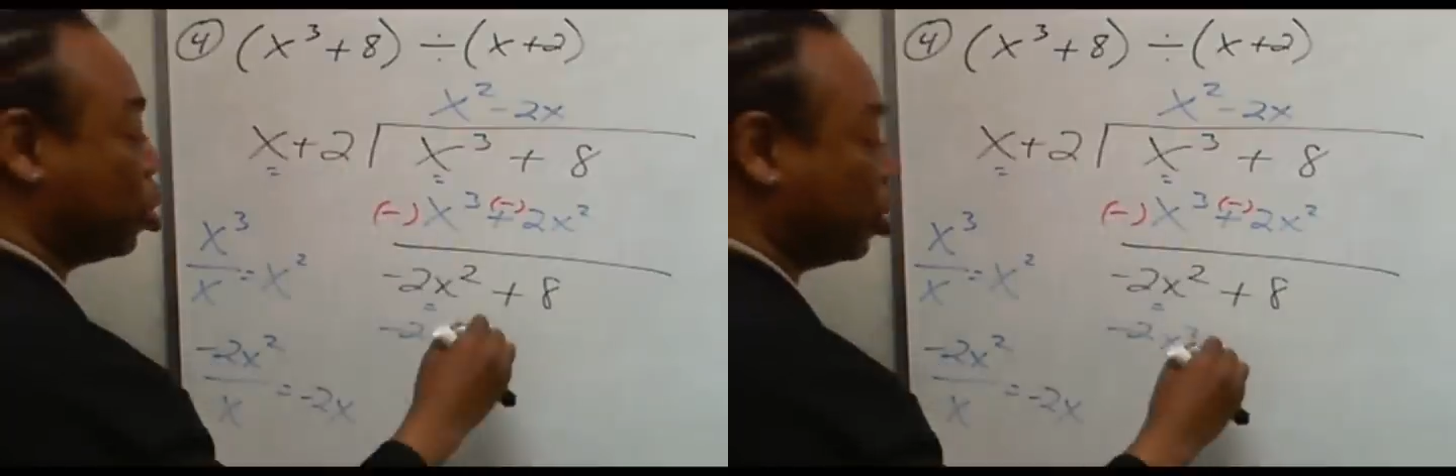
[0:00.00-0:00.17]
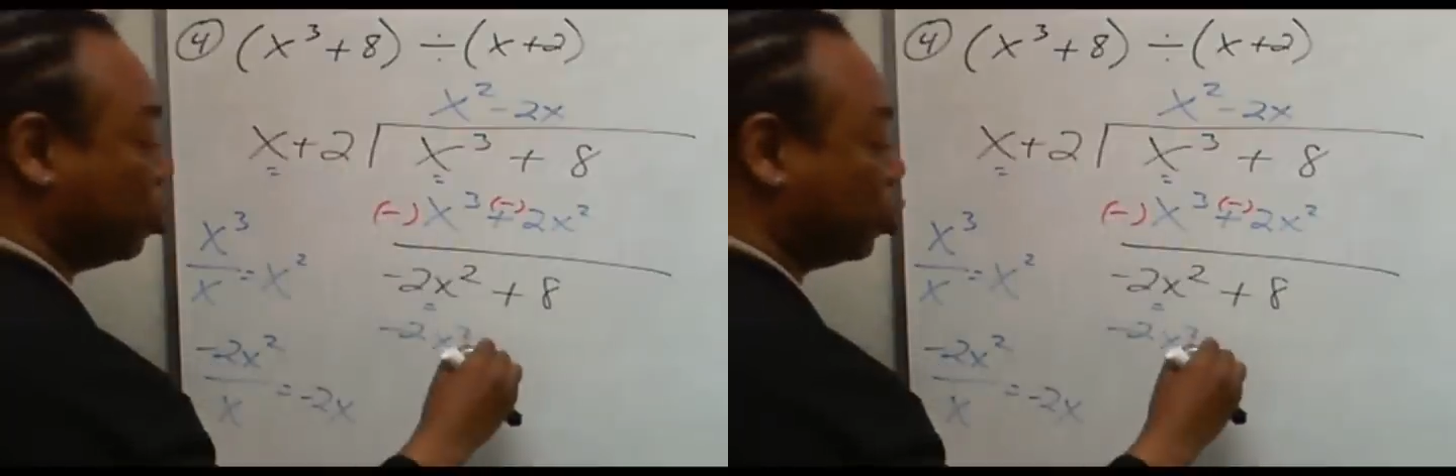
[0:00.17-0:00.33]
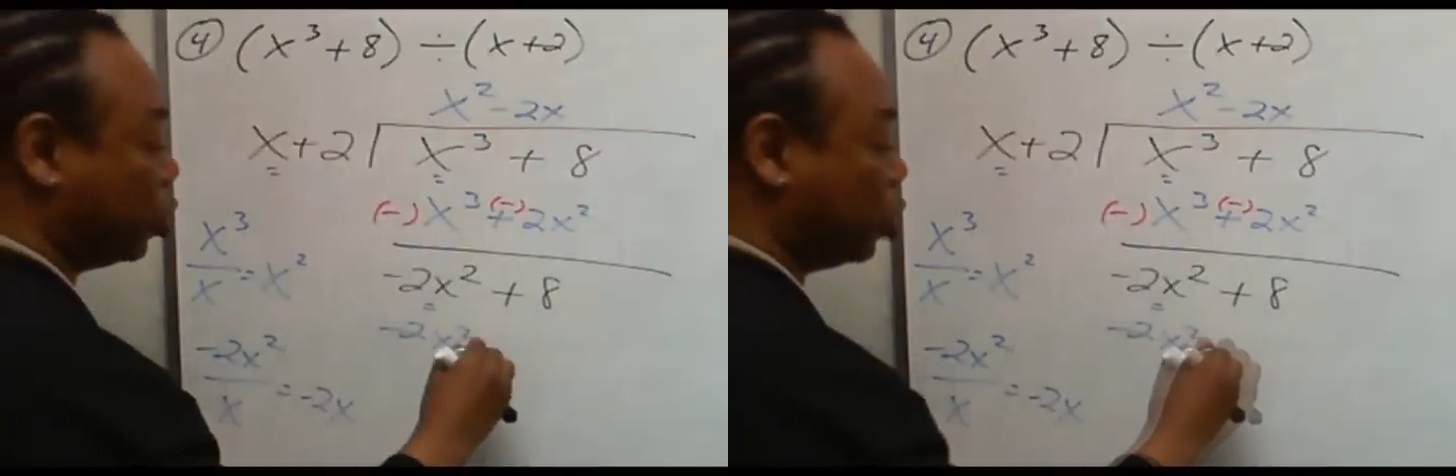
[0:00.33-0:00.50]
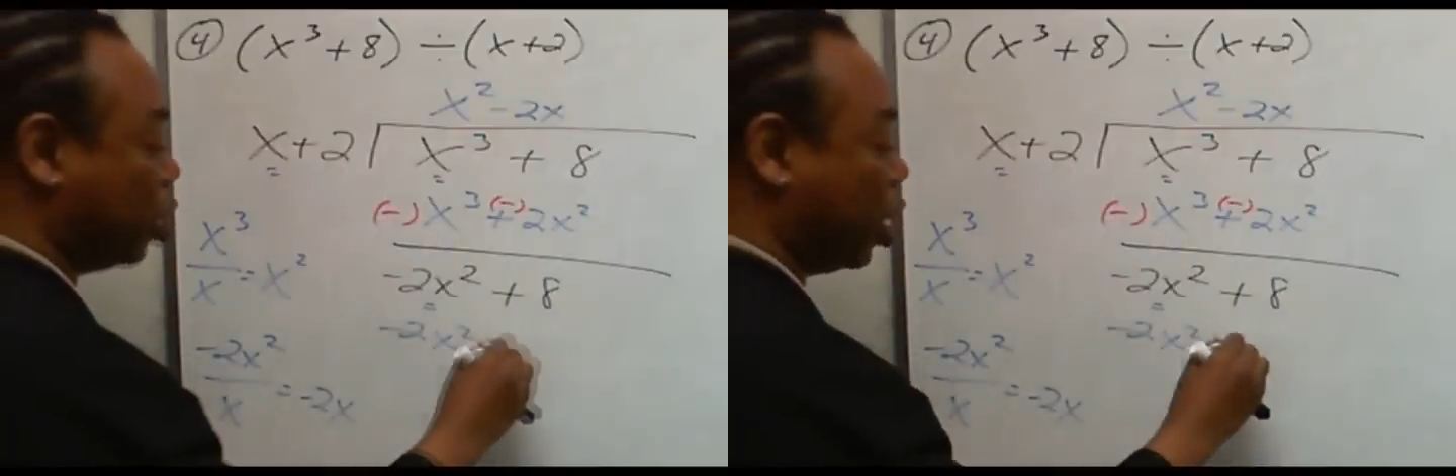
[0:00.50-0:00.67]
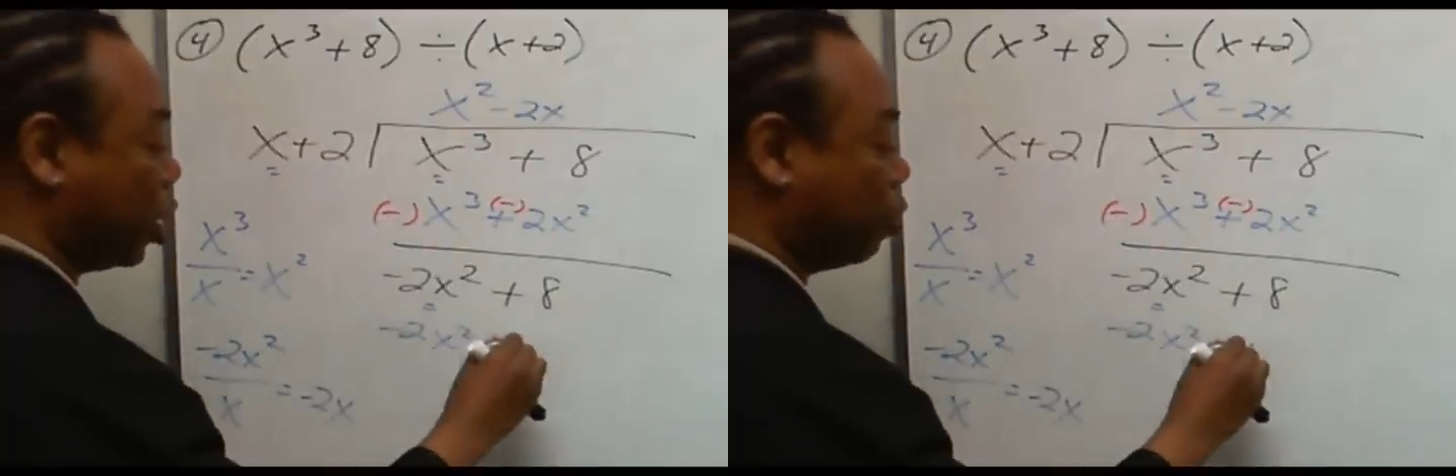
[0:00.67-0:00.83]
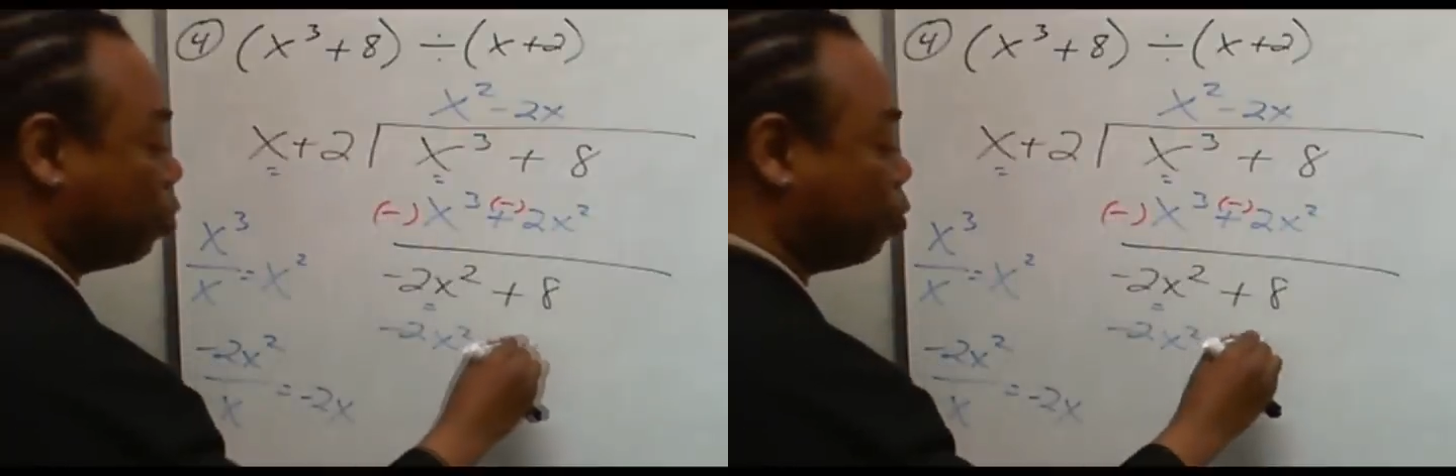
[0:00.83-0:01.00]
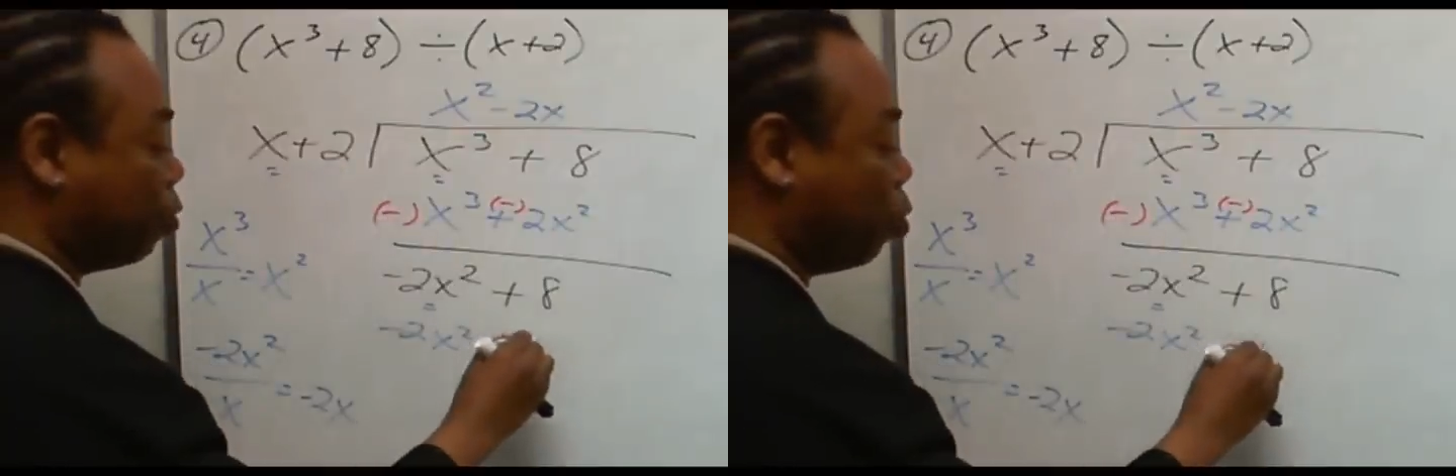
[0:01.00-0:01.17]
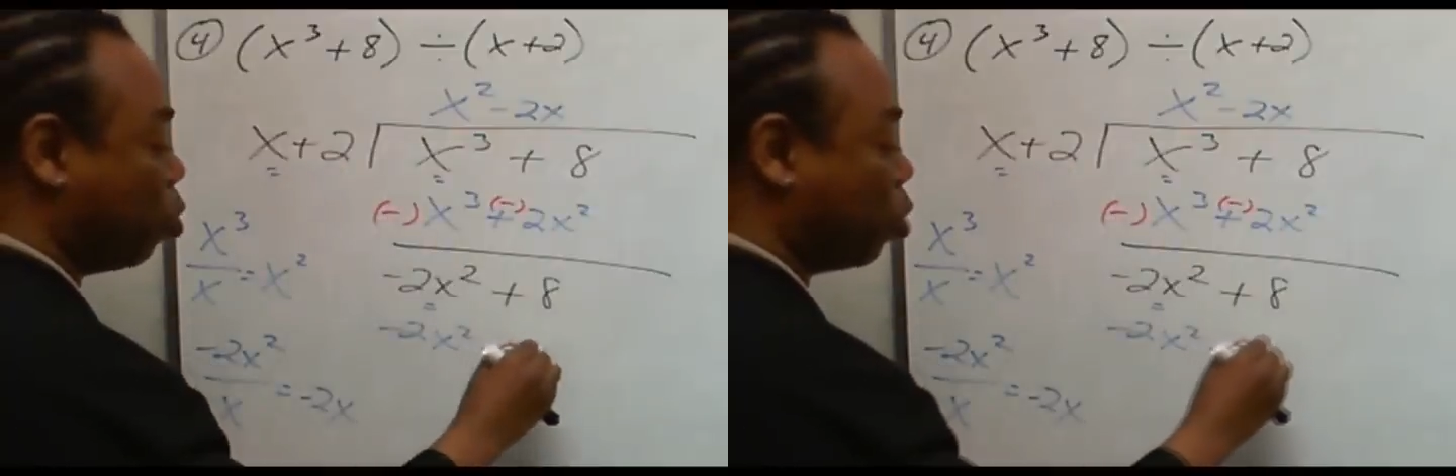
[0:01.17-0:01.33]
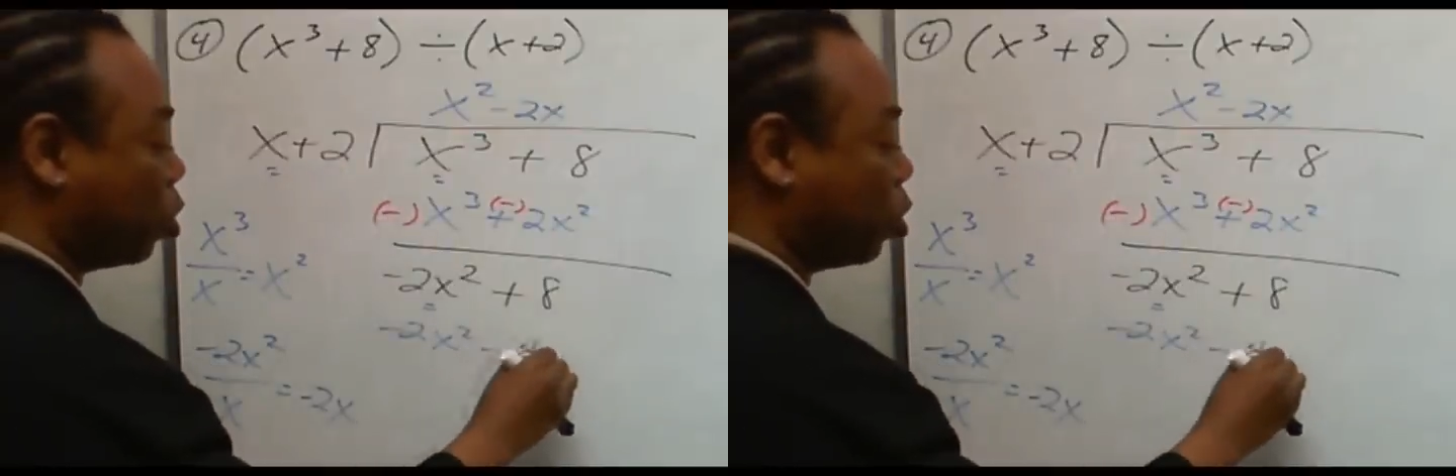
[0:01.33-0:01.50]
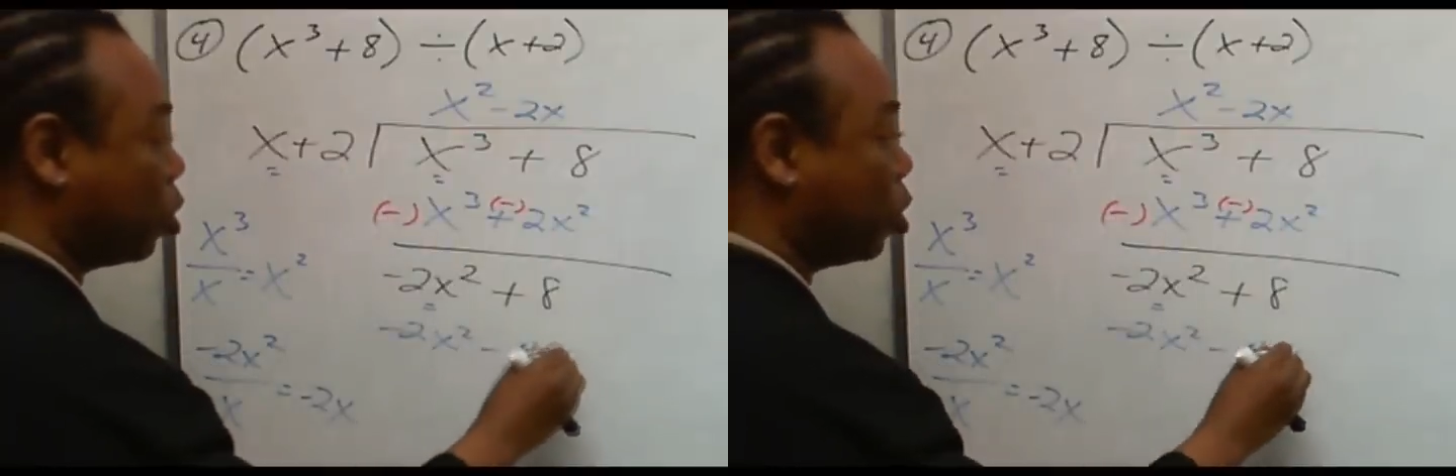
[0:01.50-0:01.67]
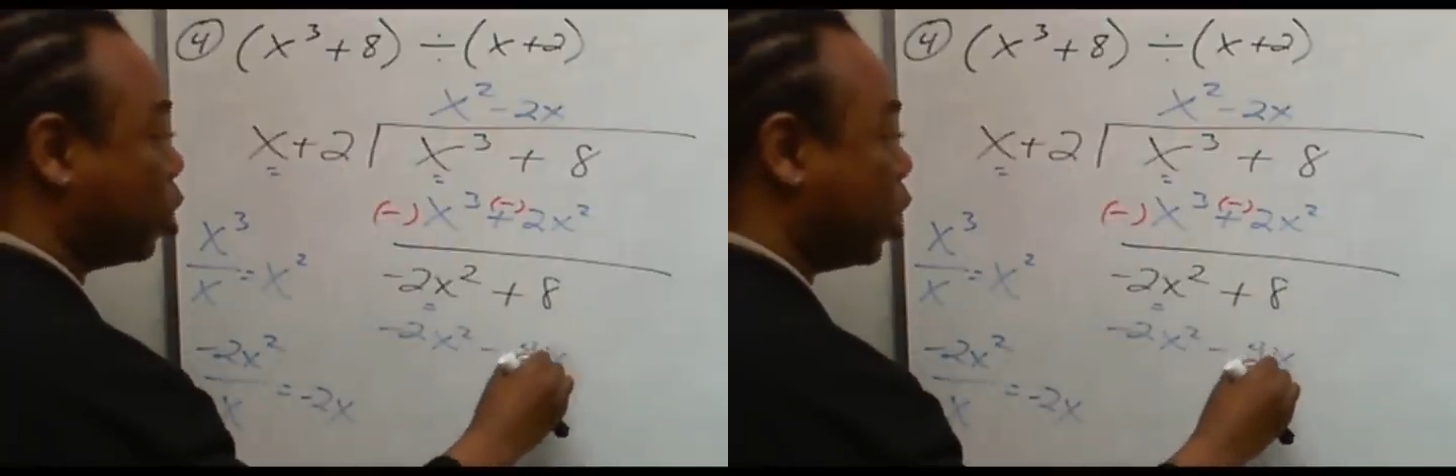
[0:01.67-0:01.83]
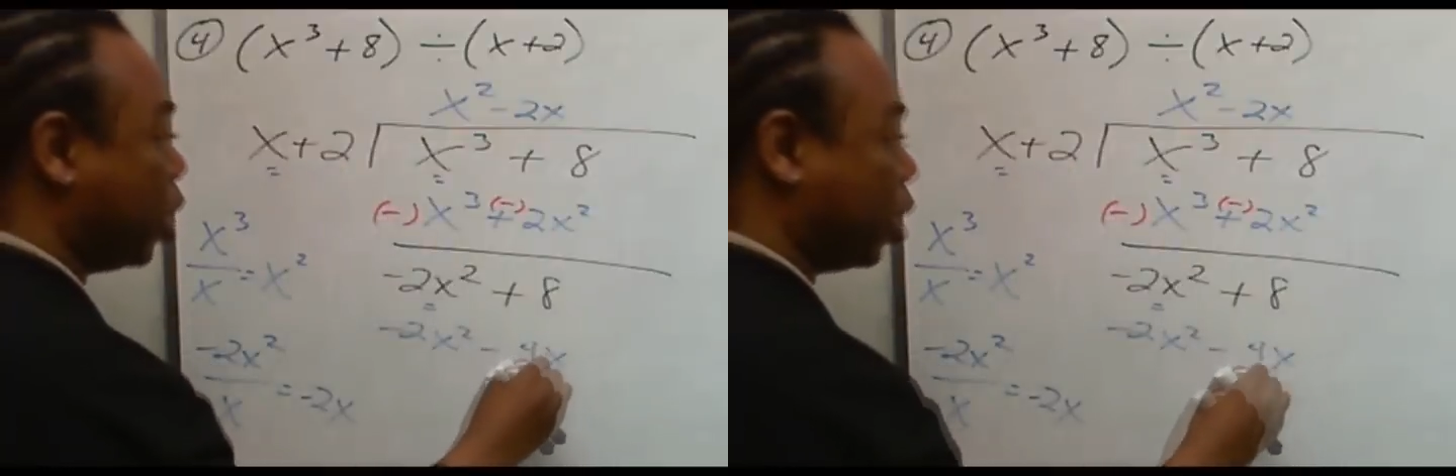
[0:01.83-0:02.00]
gives us negative
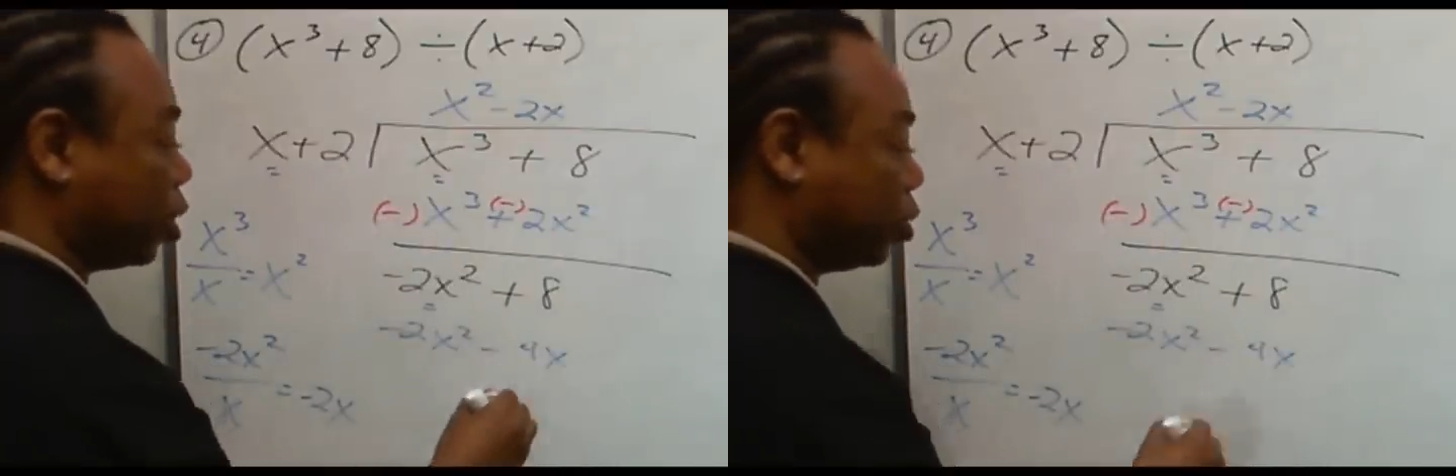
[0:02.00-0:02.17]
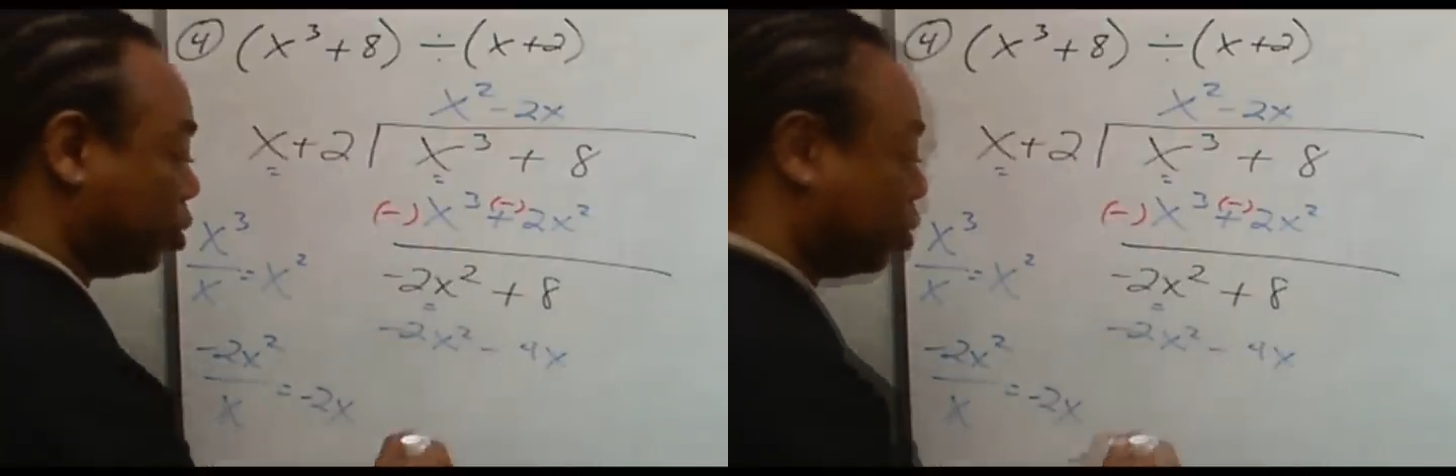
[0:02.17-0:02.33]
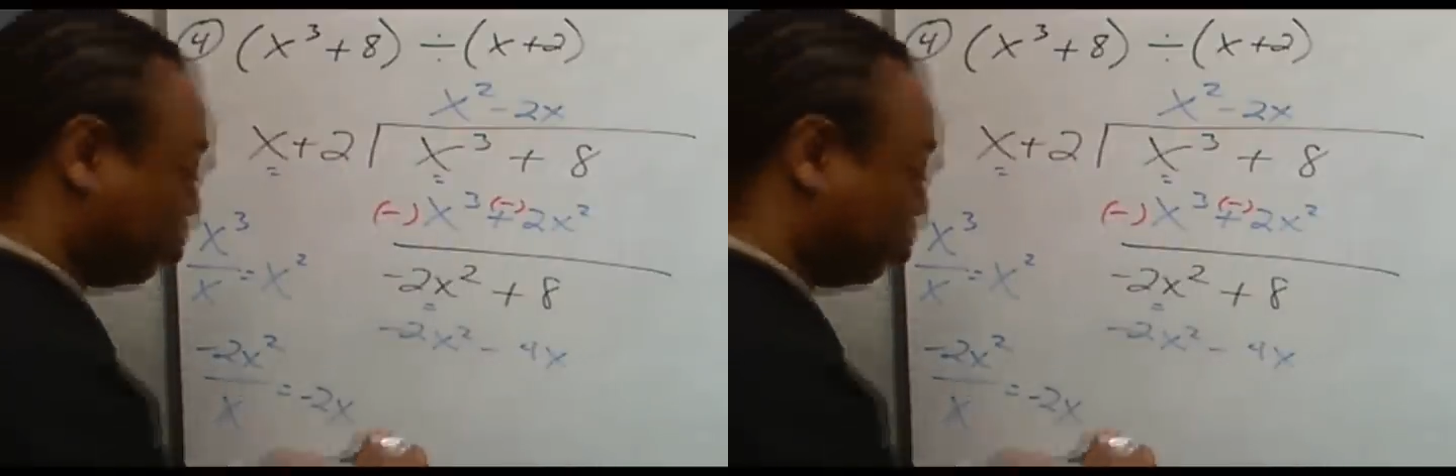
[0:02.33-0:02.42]
4x.